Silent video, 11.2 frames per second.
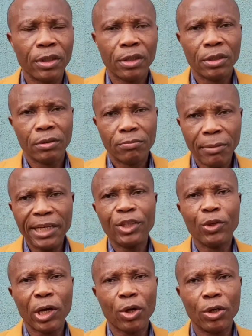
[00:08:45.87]
Manage your
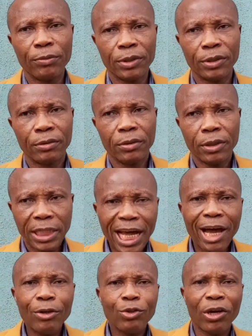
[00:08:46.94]
economy.
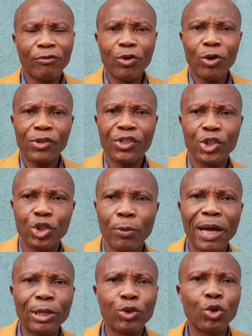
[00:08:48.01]
Now you have lost a job
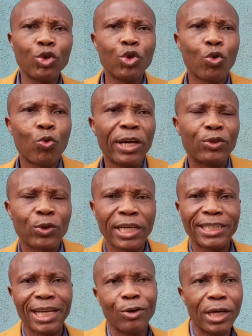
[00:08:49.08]
and you don't know when to get
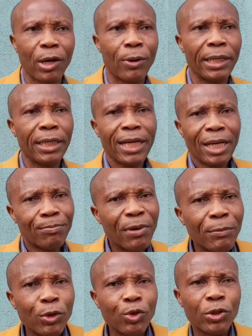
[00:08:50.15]
another one.
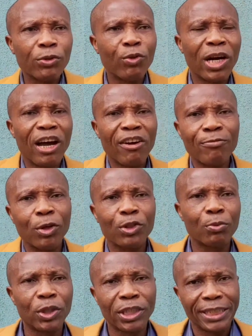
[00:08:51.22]
Maybe you don't even have much
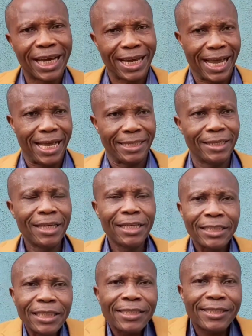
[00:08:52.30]
money in the account.
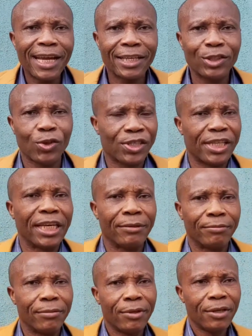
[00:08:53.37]
The sack just came
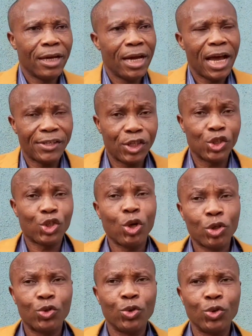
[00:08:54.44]
as a shock
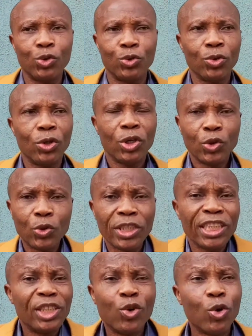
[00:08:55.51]
to you. You
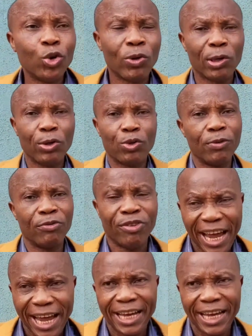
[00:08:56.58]
didn't know you were going to be fired.